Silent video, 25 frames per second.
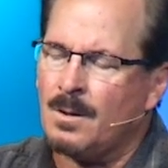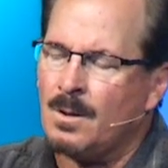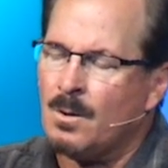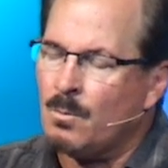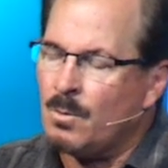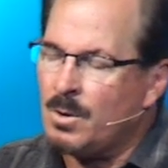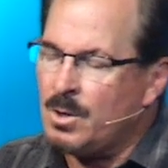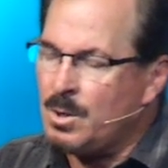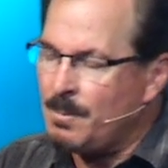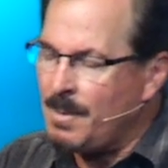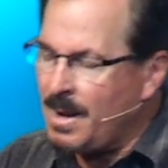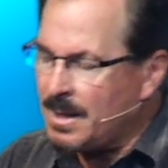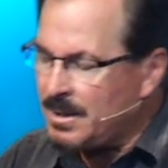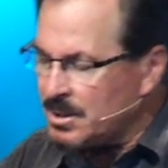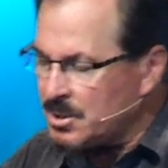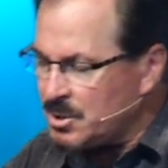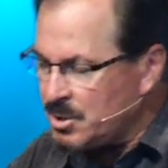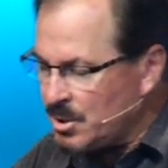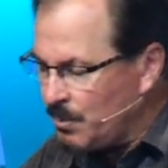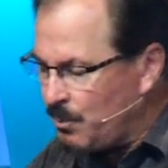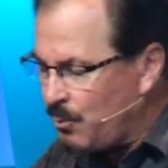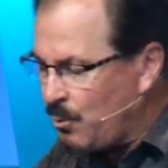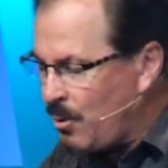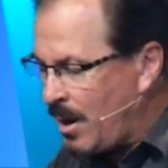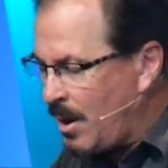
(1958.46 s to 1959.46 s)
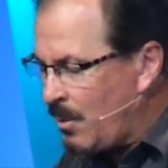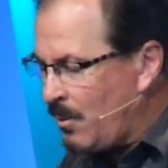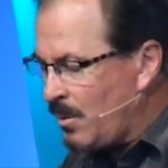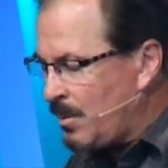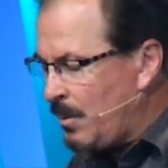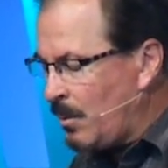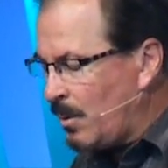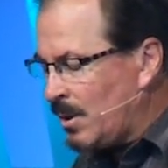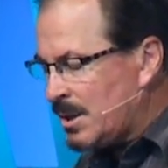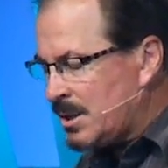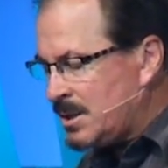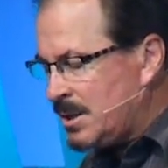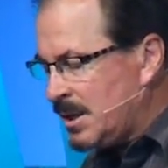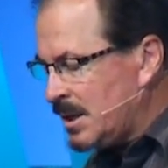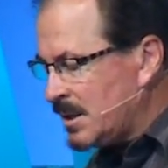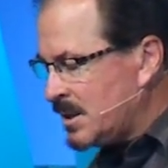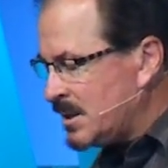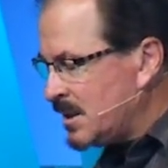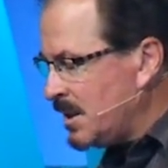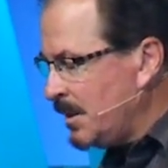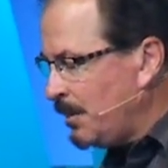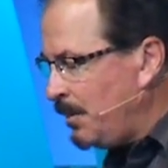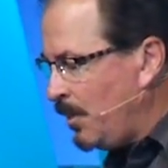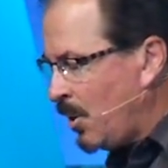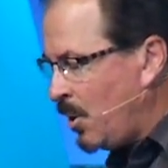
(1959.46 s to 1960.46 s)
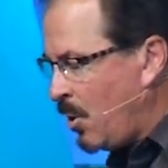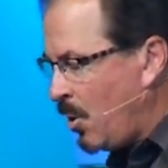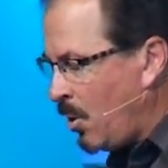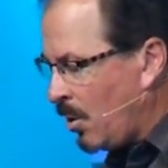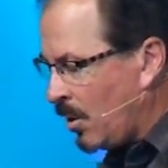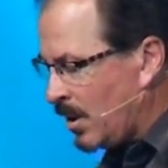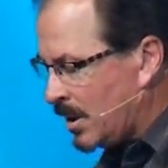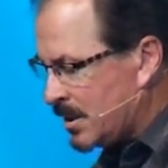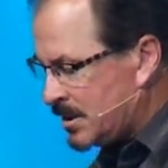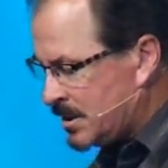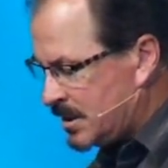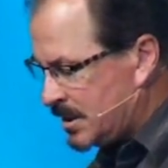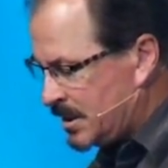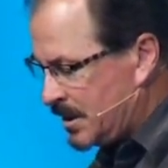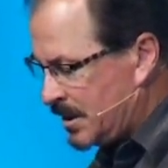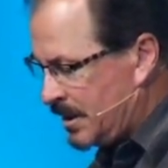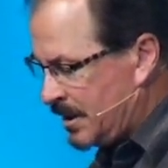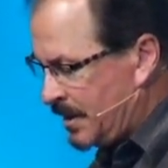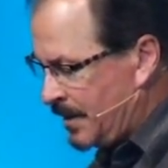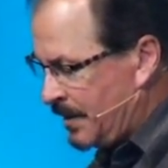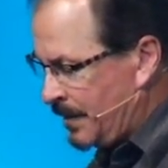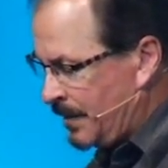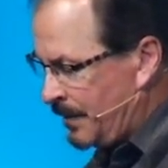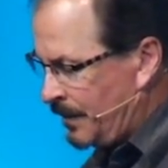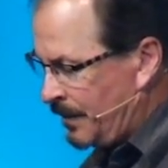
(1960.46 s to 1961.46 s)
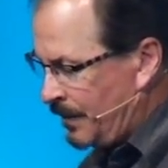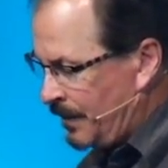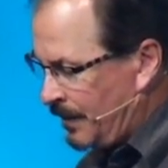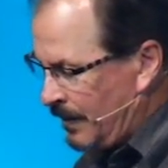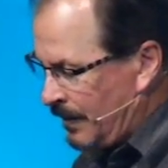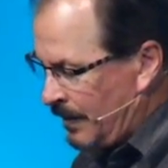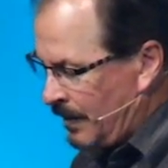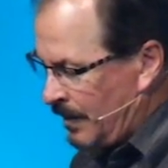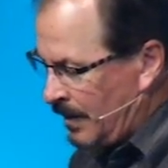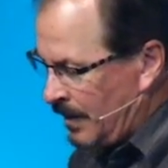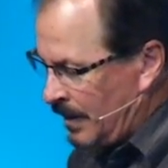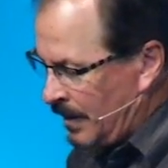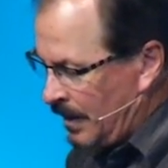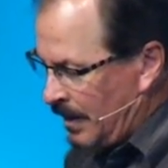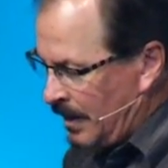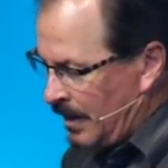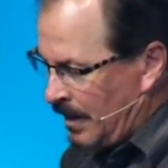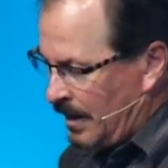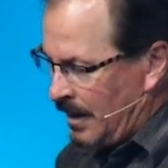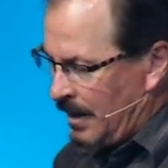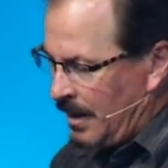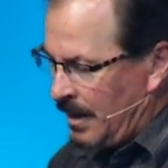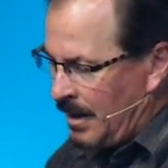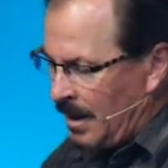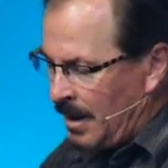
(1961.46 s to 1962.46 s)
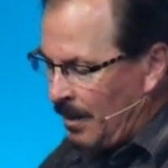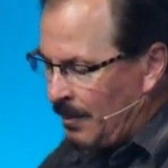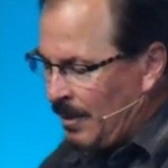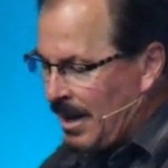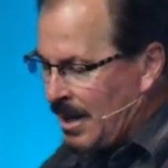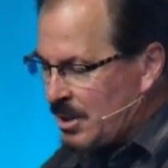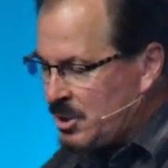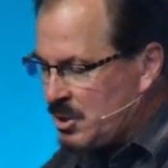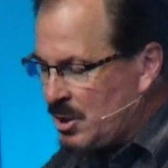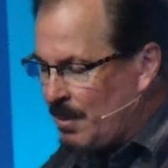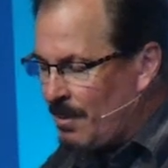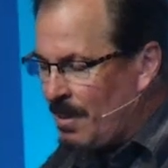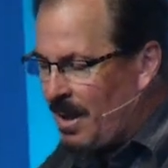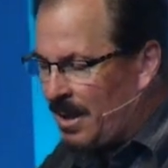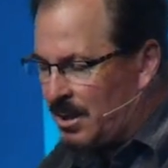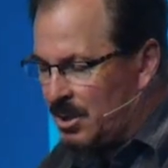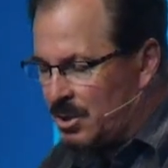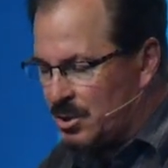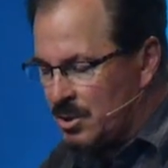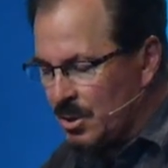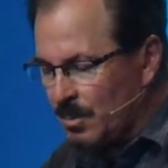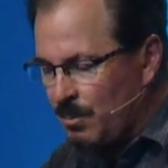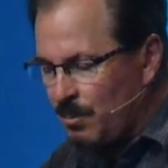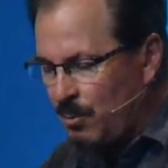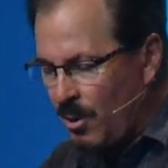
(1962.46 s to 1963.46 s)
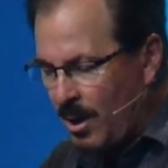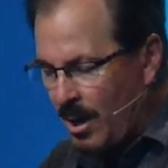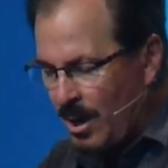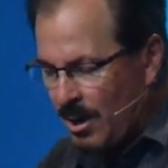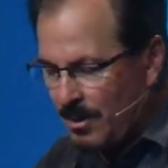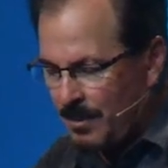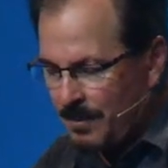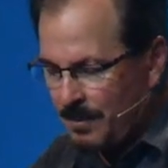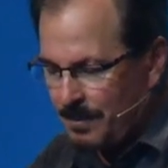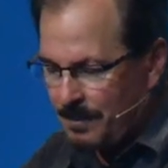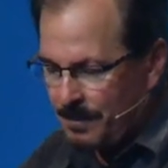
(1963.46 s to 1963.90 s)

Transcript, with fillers: Will you make this your prayer with me? We're going to sing a simple chorus. I'm going to ask you to make this your prayer